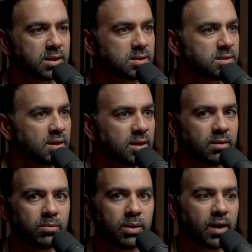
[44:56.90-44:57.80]
because
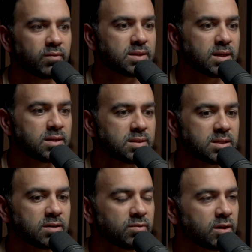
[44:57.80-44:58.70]
we have a
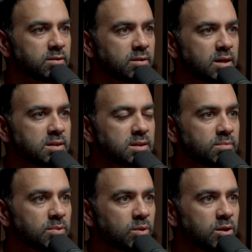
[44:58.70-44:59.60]
tendency of otherizing,
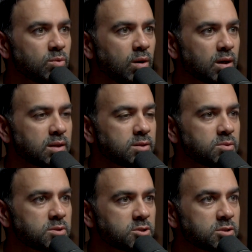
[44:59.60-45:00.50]
but when you walk into
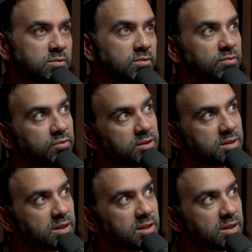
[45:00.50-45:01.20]
a church for the first